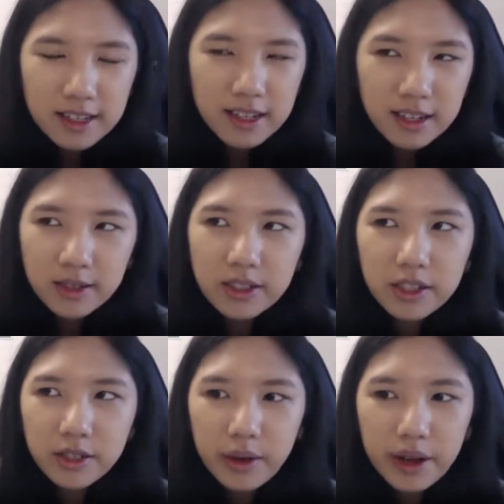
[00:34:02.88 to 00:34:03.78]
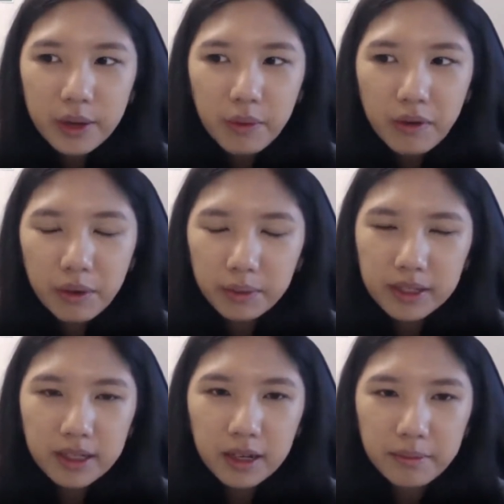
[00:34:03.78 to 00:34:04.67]
like, oh, do you know anyone from
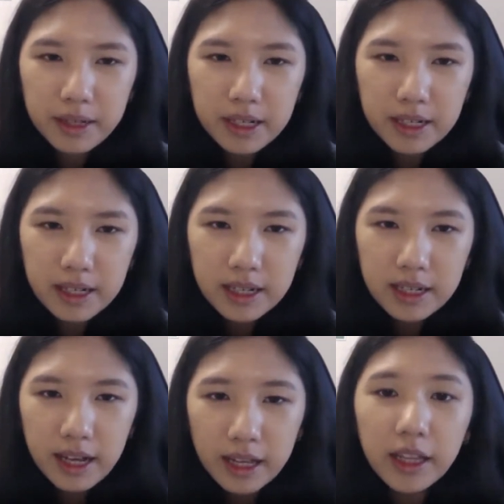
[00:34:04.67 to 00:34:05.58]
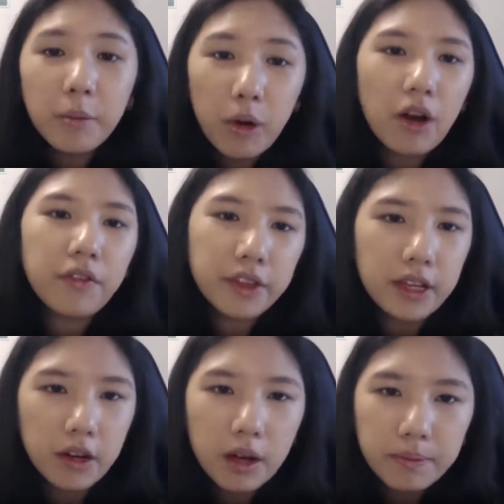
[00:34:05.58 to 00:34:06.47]
this company? And then more often
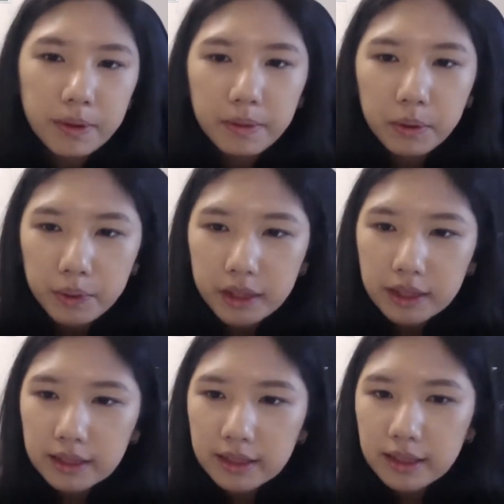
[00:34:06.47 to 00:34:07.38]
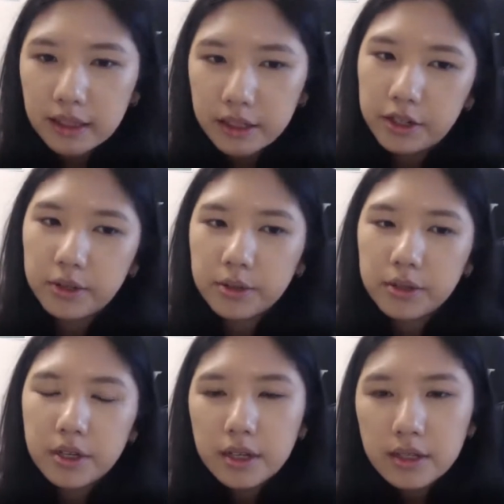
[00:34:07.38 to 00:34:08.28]
than not, people will know.
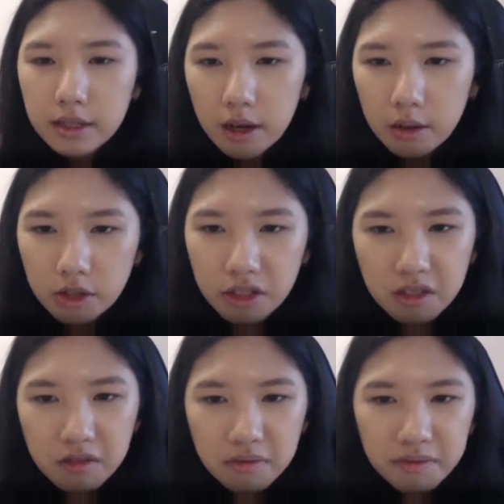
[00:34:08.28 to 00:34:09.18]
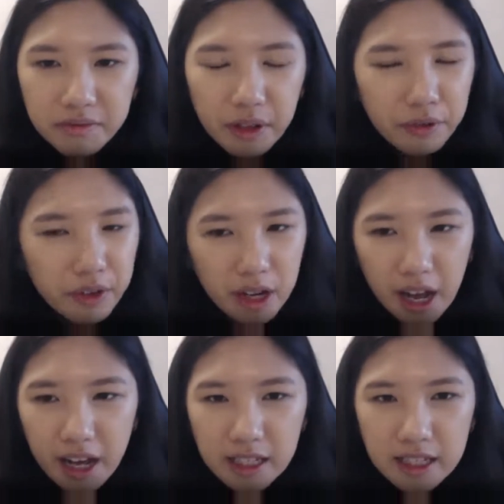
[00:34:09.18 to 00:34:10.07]
So just feel free to
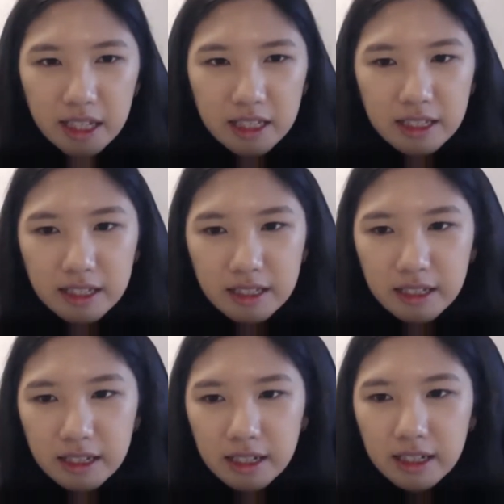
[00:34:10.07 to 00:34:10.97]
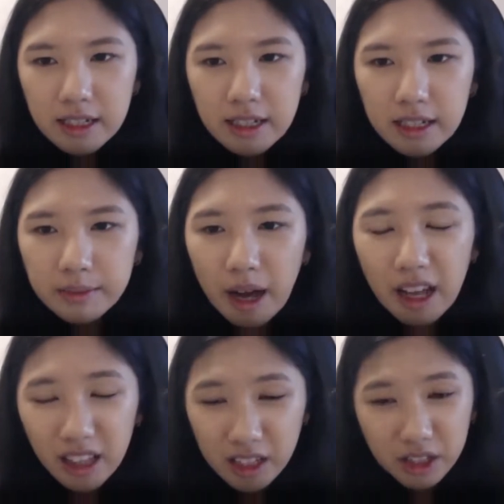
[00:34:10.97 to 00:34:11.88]
ask. It's
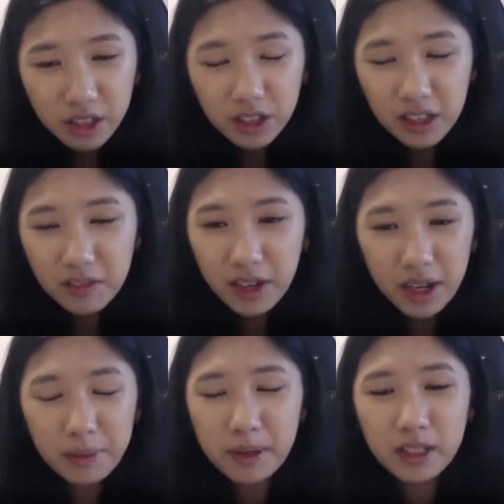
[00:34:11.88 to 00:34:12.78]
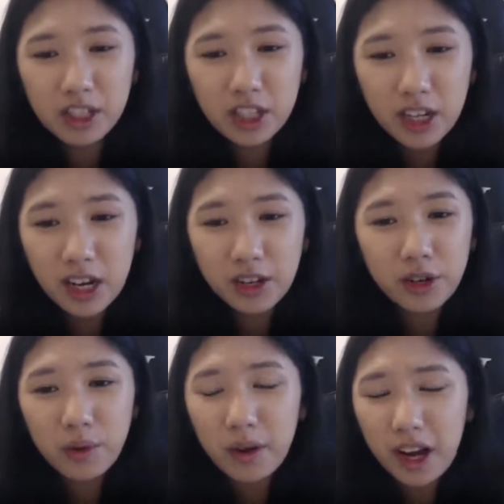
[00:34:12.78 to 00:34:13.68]
unless you're leaving a position and you
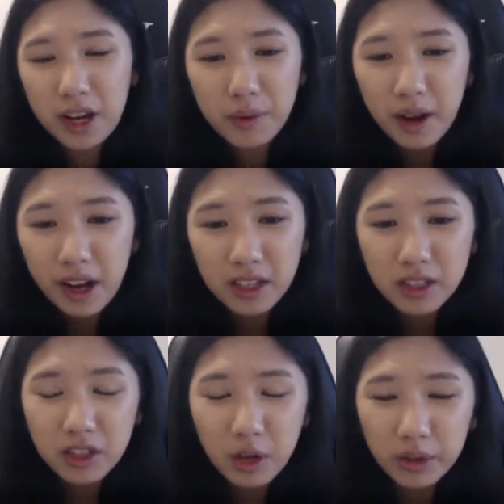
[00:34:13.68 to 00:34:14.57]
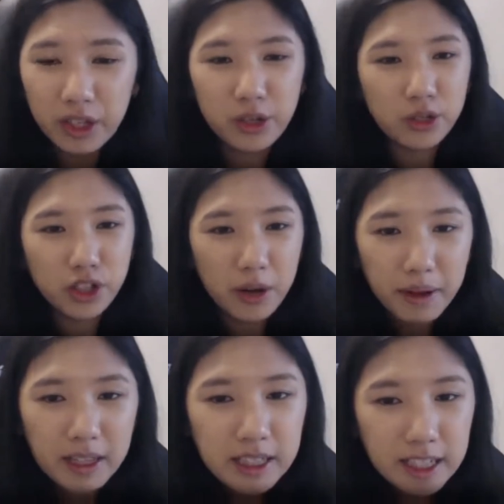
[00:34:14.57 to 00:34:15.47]
don't want anyone else to know that you're job
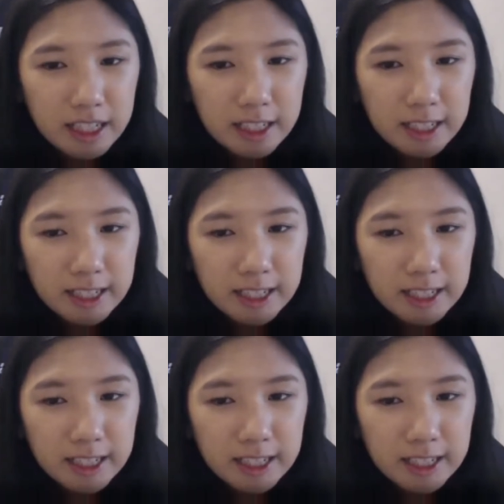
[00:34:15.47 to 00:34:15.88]
hunting,